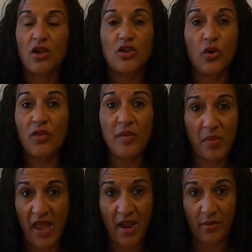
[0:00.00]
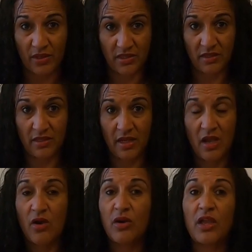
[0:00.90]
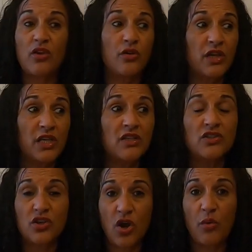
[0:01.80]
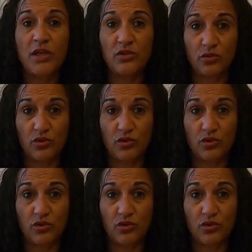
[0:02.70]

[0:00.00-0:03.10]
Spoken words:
You're the parent. Okay, your kid is going to